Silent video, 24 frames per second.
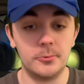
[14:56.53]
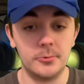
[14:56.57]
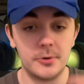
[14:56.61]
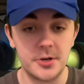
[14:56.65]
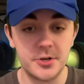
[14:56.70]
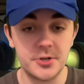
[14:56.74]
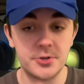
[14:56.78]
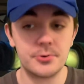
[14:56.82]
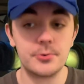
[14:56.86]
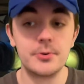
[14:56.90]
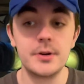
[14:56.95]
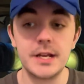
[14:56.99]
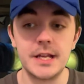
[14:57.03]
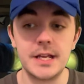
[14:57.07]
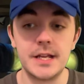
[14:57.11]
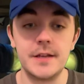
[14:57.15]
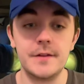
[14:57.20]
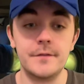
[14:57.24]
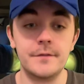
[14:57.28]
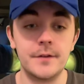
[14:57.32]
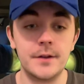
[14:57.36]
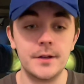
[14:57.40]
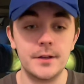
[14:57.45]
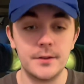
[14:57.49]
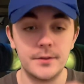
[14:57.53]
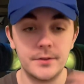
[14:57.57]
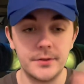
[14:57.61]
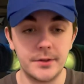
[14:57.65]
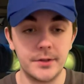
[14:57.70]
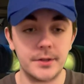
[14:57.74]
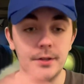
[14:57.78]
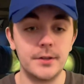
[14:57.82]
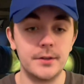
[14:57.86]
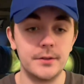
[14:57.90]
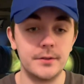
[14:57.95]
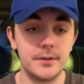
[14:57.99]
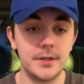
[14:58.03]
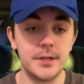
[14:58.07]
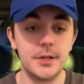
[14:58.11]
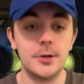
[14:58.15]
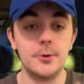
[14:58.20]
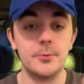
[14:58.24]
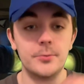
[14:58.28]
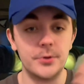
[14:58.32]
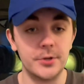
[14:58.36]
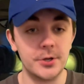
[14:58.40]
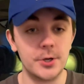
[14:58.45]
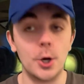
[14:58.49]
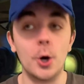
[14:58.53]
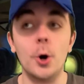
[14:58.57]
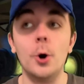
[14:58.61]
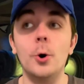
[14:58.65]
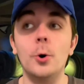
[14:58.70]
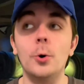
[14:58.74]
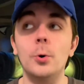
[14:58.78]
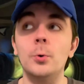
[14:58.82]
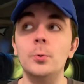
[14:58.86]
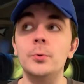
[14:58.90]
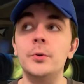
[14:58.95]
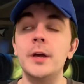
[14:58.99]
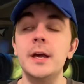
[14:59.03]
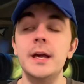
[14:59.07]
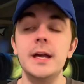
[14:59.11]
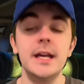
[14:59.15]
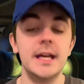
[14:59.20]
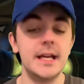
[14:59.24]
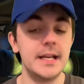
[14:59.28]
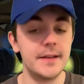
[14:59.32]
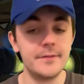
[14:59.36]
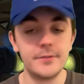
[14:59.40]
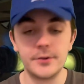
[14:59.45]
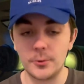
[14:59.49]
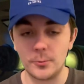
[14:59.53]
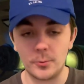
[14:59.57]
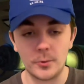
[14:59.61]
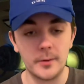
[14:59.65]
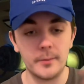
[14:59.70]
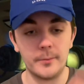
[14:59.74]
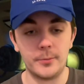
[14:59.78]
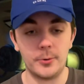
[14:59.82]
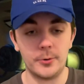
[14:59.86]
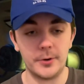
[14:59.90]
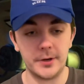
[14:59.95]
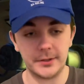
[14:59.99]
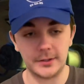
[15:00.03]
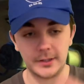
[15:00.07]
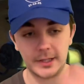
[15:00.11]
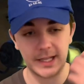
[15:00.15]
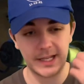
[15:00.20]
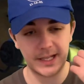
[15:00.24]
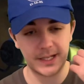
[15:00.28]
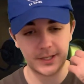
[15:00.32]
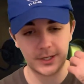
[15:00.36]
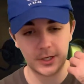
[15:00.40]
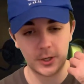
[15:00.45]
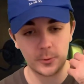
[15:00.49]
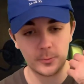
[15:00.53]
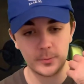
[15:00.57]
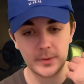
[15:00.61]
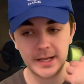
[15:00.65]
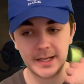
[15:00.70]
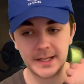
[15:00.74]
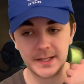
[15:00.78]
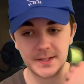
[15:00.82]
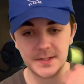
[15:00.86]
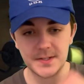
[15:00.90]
retrieve the you know the gold and even at one point like omega